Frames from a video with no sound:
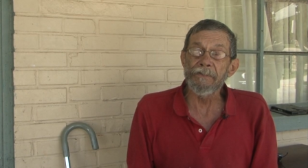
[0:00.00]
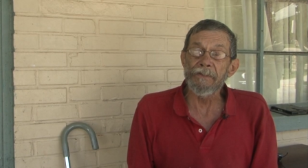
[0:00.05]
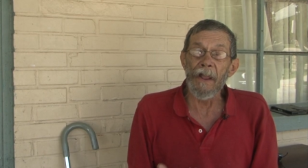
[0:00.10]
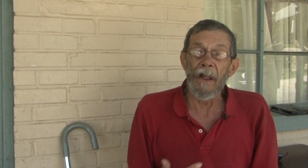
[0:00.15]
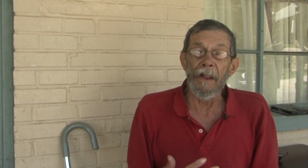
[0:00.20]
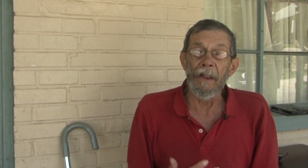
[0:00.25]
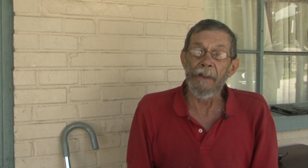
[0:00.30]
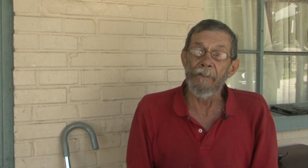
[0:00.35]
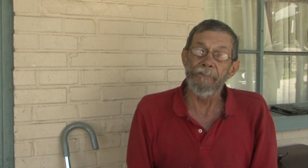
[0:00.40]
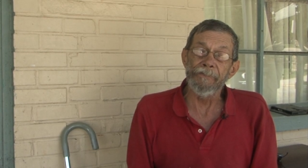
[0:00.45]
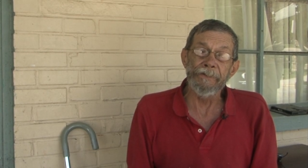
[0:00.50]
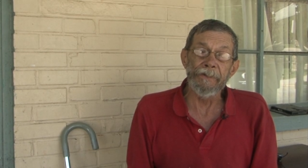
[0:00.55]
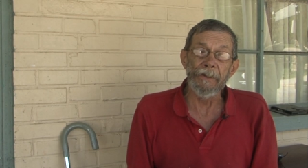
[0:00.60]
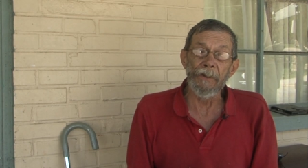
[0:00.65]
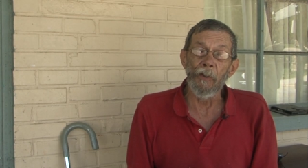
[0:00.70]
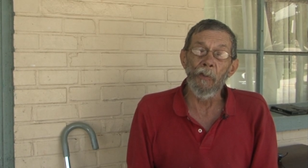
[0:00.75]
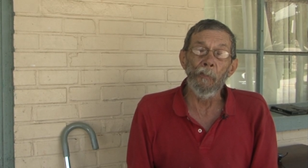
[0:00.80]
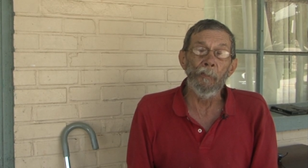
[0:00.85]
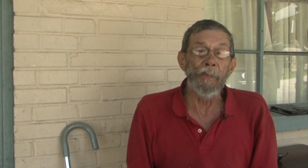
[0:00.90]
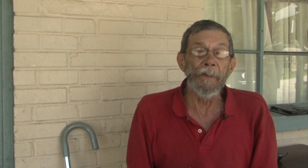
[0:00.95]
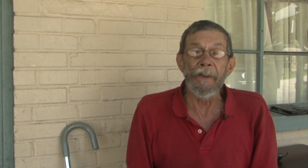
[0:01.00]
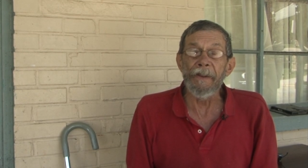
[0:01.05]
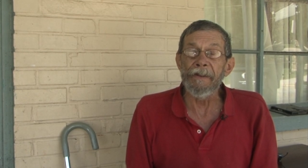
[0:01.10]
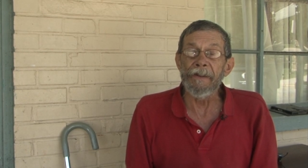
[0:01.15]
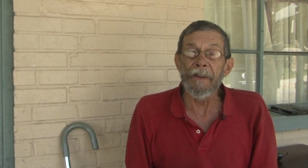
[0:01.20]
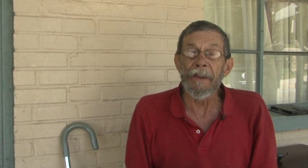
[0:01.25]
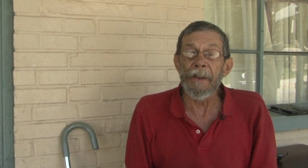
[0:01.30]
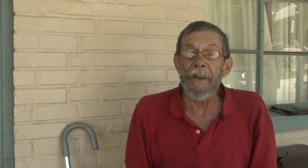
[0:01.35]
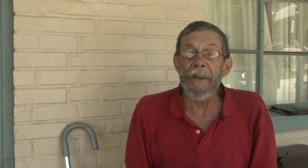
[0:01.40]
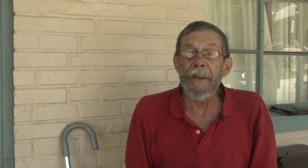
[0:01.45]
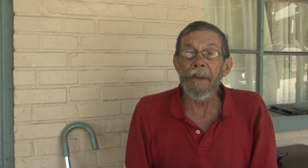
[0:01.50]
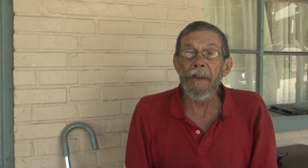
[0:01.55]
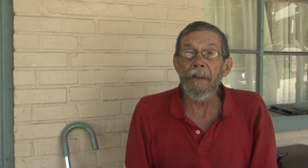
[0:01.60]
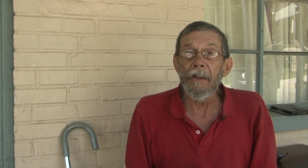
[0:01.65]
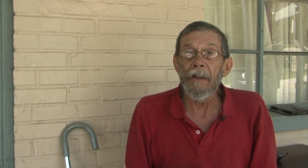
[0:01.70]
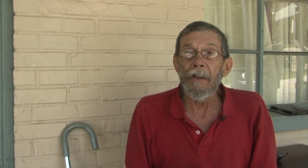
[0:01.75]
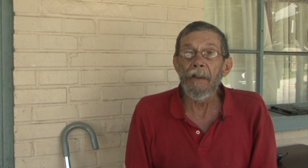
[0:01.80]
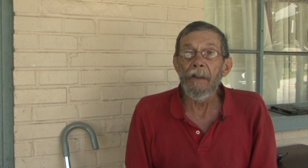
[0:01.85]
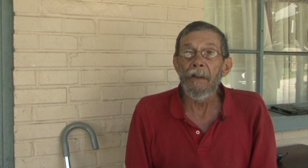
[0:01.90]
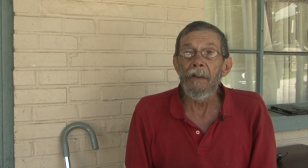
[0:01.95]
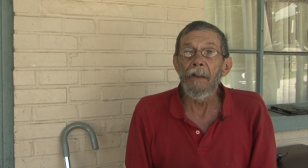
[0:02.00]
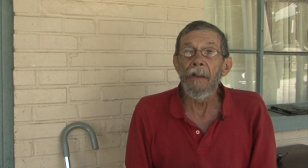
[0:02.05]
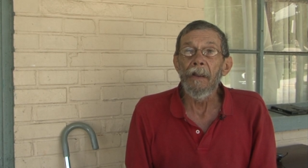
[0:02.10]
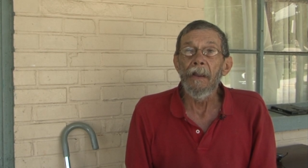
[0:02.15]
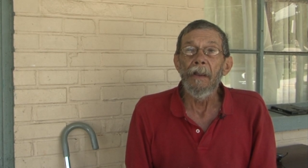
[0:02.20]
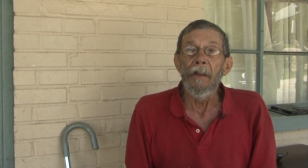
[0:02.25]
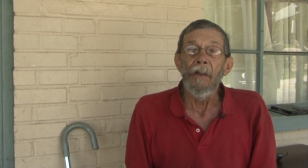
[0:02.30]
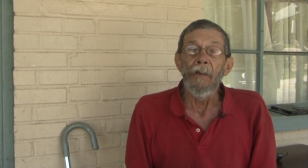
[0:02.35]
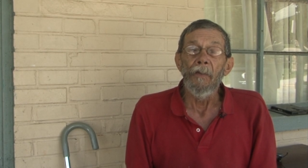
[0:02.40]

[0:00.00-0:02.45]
Mr. Turner echoes her sentiment.